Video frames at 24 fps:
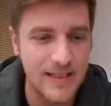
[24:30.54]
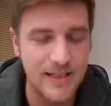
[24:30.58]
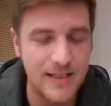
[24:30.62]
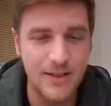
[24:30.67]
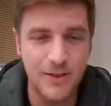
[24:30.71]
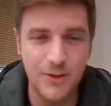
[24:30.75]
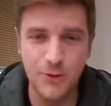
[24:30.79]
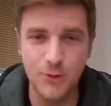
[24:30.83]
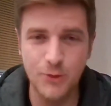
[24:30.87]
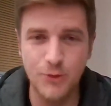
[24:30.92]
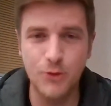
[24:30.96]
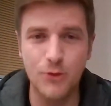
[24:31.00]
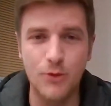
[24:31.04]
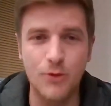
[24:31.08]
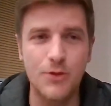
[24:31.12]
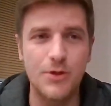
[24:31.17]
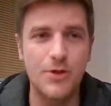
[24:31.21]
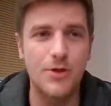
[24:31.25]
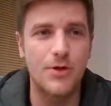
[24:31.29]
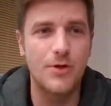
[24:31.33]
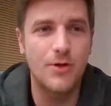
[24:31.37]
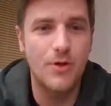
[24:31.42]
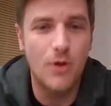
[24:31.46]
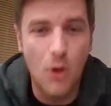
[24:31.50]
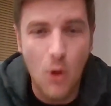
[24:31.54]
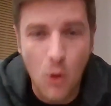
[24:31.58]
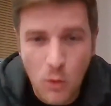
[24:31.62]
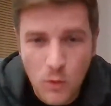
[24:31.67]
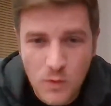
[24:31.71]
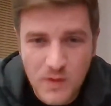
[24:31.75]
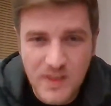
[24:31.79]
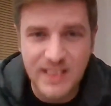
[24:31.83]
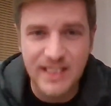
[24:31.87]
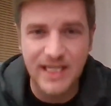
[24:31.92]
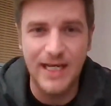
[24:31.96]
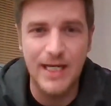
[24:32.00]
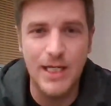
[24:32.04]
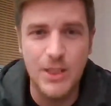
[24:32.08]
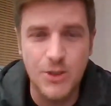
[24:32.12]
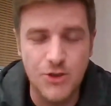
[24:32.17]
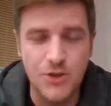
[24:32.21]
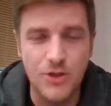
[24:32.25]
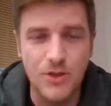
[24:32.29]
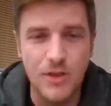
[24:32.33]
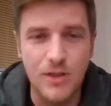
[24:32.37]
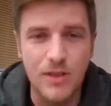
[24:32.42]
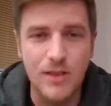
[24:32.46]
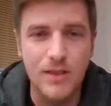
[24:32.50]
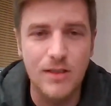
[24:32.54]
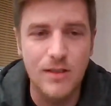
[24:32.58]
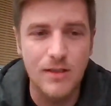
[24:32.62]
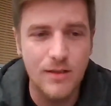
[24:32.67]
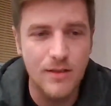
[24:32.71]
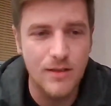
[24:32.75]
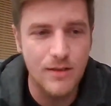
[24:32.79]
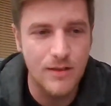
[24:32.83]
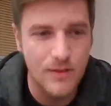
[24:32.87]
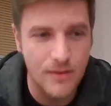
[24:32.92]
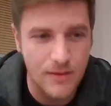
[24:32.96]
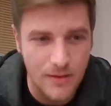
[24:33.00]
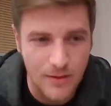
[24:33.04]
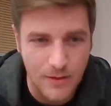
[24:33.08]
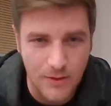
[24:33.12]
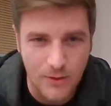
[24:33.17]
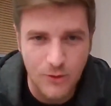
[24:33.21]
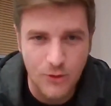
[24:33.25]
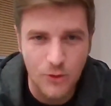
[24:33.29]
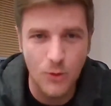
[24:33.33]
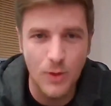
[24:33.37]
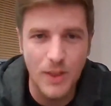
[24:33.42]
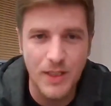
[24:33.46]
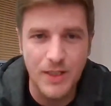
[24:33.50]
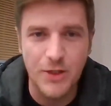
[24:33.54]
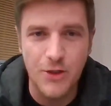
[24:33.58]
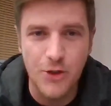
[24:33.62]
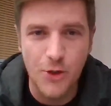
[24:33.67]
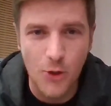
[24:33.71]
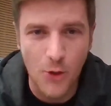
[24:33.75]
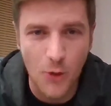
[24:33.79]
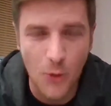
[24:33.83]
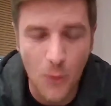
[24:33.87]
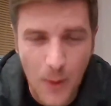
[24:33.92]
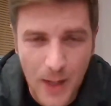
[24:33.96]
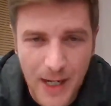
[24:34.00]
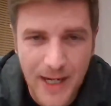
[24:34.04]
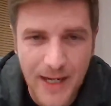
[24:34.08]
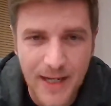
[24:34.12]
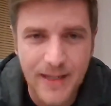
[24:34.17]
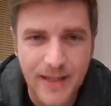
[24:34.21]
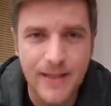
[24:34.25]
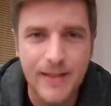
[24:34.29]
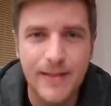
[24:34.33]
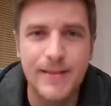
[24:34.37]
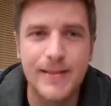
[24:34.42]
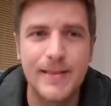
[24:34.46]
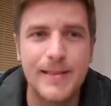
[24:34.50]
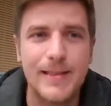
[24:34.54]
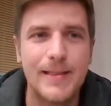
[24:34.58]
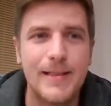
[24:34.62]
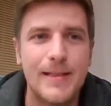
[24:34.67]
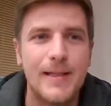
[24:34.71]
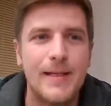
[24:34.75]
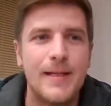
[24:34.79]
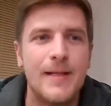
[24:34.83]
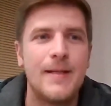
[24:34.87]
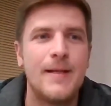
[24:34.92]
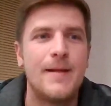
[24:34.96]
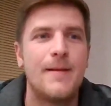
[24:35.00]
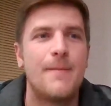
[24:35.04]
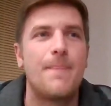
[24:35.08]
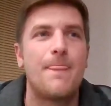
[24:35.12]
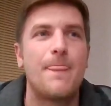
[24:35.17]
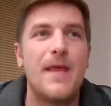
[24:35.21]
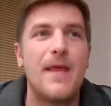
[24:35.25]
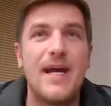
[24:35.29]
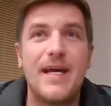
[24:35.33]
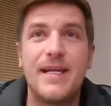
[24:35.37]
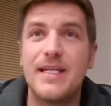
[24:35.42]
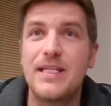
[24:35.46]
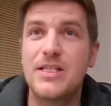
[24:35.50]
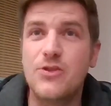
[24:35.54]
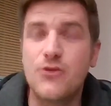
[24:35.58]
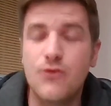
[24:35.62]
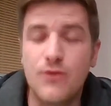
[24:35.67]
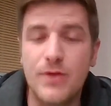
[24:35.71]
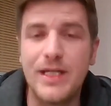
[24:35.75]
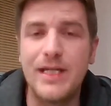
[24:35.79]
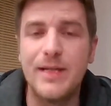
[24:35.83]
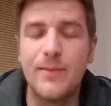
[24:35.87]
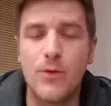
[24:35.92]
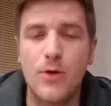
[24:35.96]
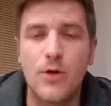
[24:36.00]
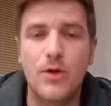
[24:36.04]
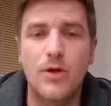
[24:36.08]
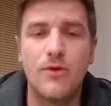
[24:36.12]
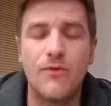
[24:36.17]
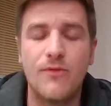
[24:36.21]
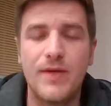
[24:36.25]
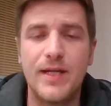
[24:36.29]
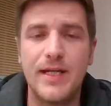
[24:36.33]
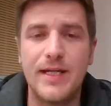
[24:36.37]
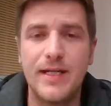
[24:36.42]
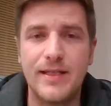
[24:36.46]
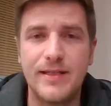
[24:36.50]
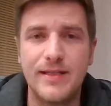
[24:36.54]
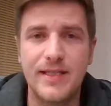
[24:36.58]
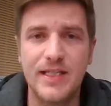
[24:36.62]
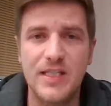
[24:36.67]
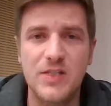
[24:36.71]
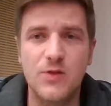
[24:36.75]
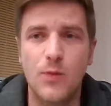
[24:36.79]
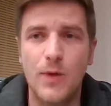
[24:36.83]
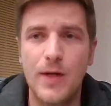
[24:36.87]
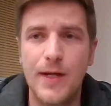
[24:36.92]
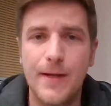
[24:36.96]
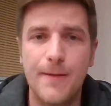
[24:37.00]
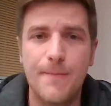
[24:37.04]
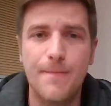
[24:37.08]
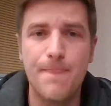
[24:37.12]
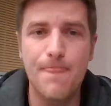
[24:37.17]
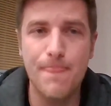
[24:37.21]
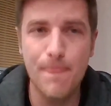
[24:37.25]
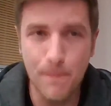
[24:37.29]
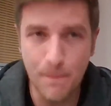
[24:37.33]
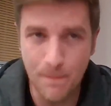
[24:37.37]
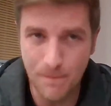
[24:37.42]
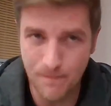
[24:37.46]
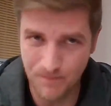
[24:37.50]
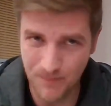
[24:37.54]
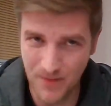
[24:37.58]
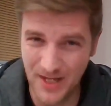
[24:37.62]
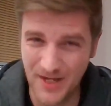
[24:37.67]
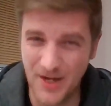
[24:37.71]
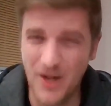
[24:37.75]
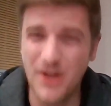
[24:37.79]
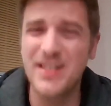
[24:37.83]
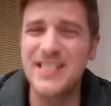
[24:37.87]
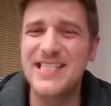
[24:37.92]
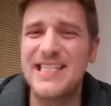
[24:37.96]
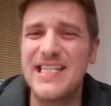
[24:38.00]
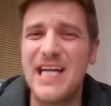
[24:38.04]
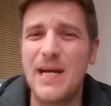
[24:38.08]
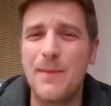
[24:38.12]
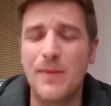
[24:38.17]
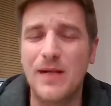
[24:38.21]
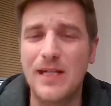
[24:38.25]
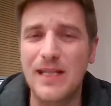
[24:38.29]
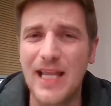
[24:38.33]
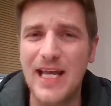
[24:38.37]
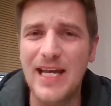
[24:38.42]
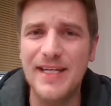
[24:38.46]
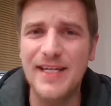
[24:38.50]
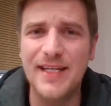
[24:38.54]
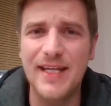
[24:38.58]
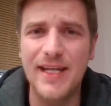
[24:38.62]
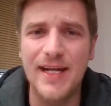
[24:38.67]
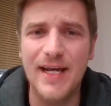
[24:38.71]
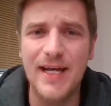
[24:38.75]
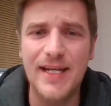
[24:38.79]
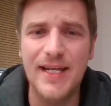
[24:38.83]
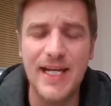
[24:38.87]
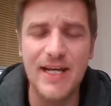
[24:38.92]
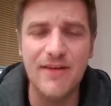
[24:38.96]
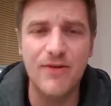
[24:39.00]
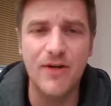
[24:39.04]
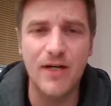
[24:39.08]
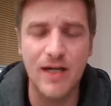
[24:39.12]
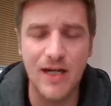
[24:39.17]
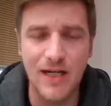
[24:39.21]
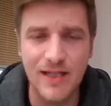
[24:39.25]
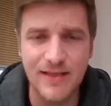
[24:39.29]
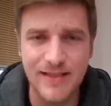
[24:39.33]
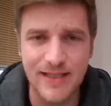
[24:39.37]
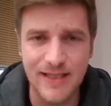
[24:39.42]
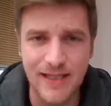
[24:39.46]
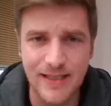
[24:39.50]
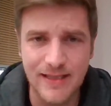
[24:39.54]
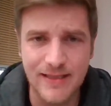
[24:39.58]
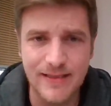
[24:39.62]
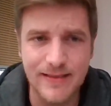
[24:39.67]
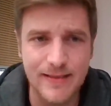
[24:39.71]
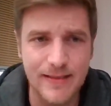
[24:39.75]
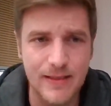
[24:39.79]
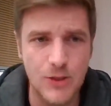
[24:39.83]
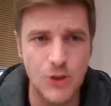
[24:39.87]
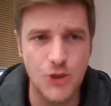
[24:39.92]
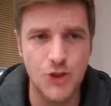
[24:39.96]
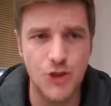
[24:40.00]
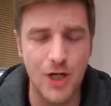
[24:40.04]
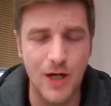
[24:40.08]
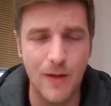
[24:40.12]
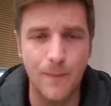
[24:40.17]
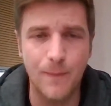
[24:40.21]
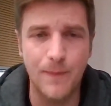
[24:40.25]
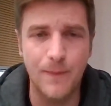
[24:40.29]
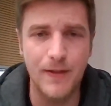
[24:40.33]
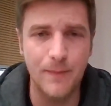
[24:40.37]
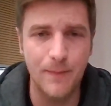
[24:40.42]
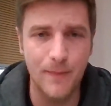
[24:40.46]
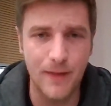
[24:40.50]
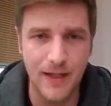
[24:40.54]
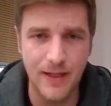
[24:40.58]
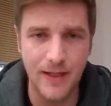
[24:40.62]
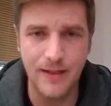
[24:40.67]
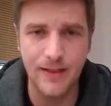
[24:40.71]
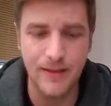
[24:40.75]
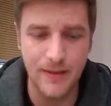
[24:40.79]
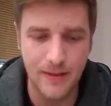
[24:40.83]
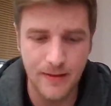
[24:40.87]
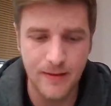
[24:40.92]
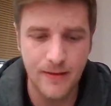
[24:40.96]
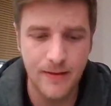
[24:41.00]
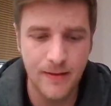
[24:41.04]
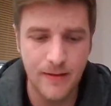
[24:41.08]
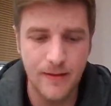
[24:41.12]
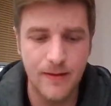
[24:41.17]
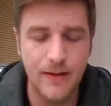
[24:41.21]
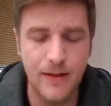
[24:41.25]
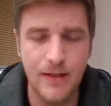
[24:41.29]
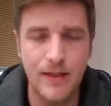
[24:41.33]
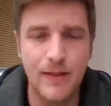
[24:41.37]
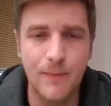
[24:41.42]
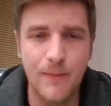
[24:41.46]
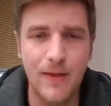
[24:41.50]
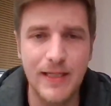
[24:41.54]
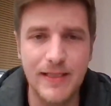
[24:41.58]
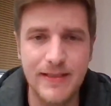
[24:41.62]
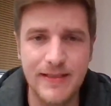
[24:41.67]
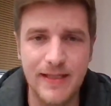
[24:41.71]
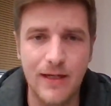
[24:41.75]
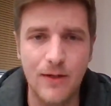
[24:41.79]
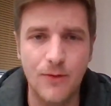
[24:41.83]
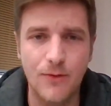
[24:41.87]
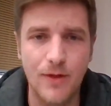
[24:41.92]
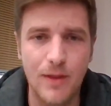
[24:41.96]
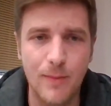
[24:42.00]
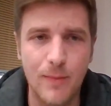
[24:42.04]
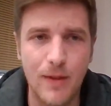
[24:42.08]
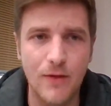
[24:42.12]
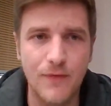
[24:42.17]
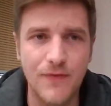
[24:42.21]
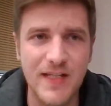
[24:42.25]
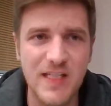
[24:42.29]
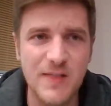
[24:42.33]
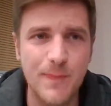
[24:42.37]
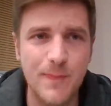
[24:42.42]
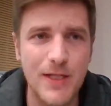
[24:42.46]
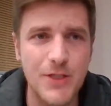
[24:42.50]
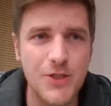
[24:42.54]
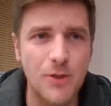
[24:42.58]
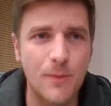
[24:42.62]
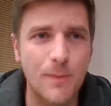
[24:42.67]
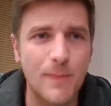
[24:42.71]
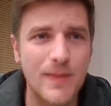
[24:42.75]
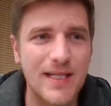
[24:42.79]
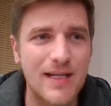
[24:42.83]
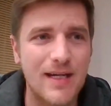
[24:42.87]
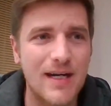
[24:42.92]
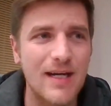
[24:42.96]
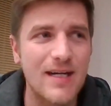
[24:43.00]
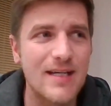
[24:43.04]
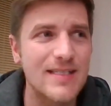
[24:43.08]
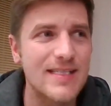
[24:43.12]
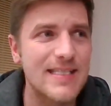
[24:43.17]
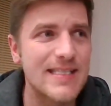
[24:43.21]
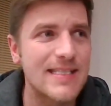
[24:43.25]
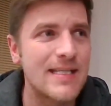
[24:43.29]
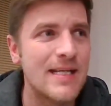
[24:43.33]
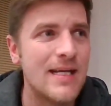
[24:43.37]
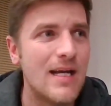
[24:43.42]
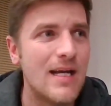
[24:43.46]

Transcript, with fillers: you do your own schedule you do it your way and it's really more convenient this way and honestly i'm glad that i never got that job in my in my town about dispatching because